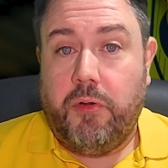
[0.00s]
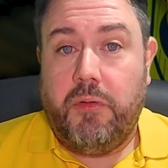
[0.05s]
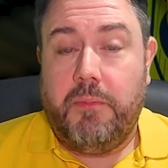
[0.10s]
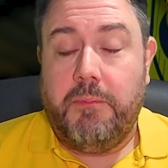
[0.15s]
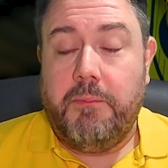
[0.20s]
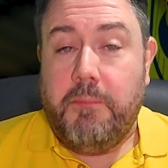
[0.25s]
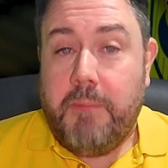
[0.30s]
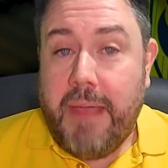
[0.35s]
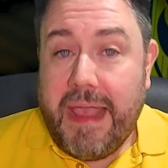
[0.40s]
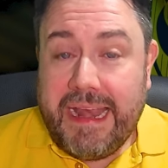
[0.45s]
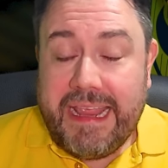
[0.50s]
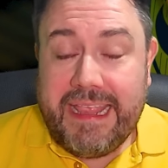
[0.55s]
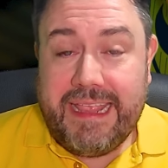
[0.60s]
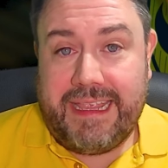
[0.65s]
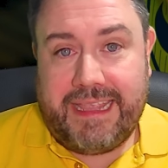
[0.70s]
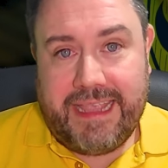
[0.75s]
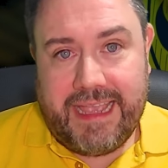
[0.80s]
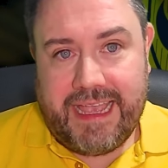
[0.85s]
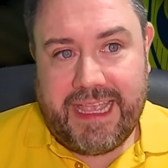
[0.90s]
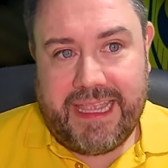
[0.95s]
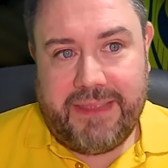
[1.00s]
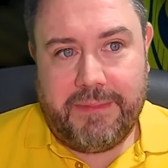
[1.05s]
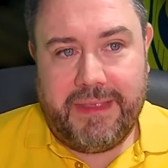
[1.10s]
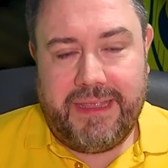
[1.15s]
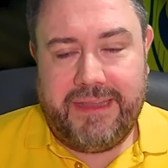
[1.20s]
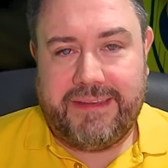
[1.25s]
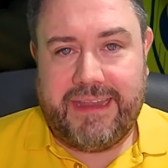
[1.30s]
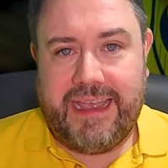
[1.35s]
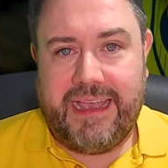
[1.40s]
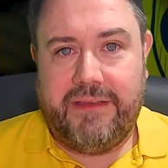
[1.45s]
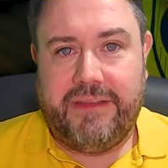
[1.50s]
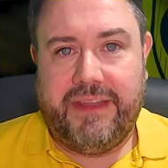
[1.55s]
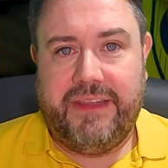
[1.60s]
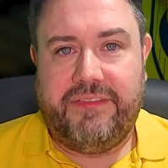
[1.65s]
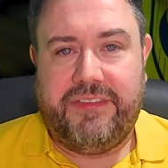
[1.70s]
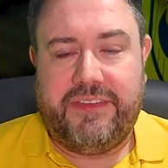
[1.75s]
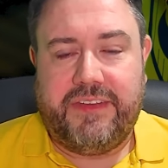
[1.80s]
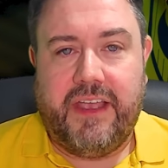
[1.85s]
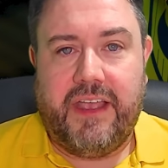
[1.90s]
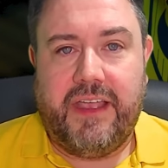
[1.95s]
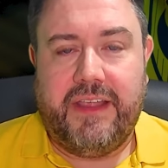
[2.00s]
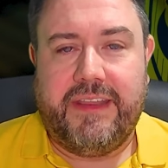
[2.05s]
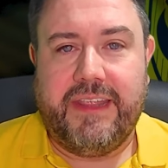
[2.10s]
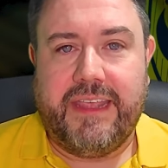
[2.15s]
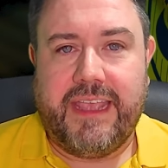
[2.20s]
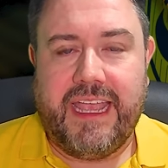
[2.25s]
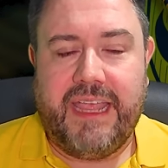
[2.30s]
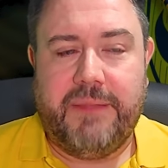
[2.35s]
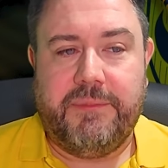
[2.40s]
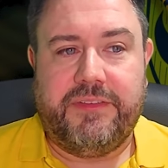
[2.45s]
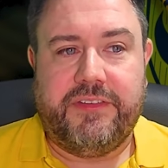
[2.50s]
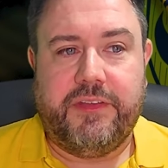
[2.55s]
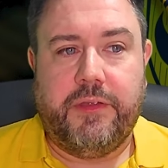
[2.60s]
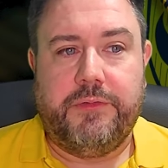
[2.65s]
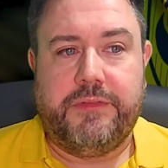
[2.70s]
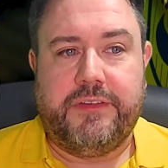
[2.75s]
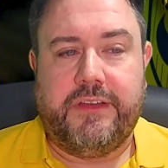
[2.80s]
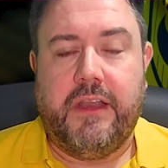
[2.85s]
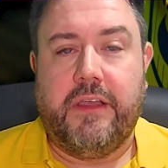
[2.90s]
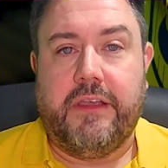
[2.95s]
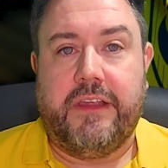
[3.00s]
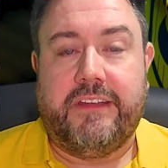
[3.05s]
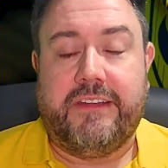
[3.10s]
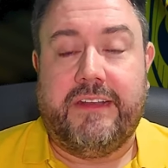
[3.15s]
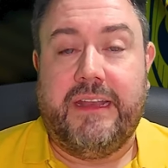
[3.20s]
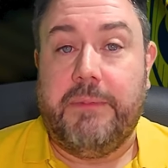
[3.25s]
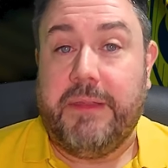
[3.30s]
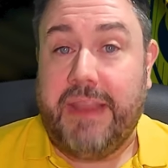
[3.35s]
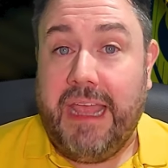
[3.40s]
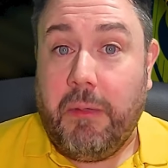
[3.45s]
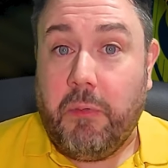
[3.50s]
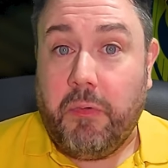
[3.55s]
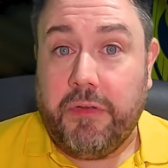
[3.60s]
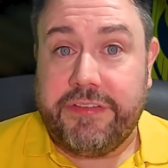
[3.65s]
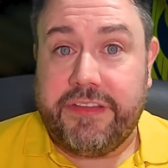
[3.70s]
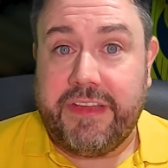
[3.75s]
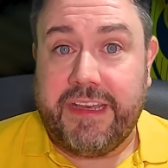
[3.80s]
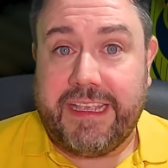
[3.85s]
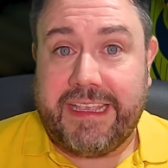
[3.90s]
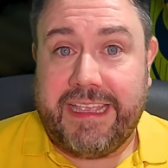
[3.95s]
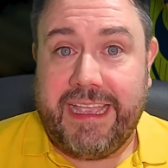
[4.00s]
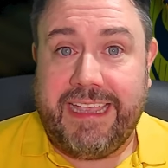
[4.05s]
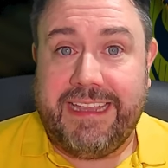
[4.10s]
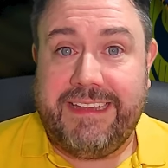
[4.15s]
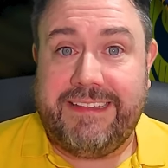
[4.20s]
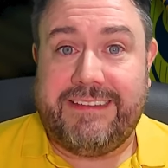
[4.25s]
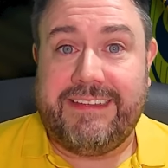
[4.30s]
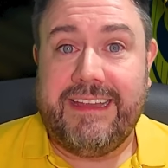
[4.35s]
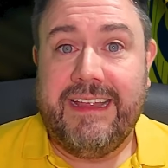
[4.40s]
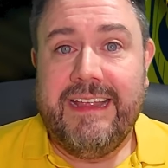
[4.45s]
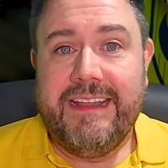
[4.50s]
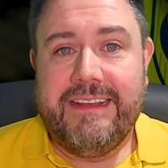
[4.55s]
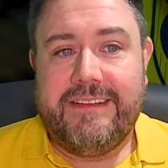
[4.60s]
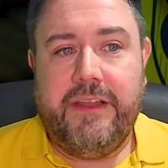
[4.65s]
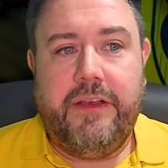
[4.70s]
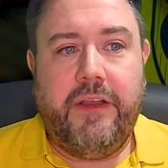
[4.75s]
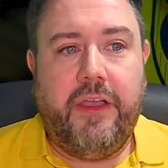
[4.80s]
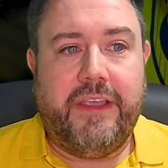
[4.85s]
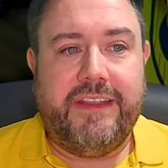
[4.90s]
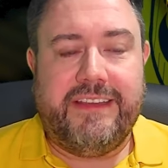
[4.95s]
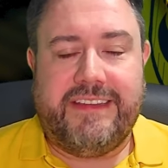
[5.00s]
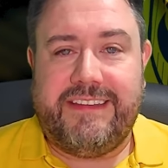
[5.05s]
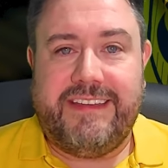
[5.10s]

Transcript: many a game is how they've started the game so sluggishly, but that wasn't the case tonight.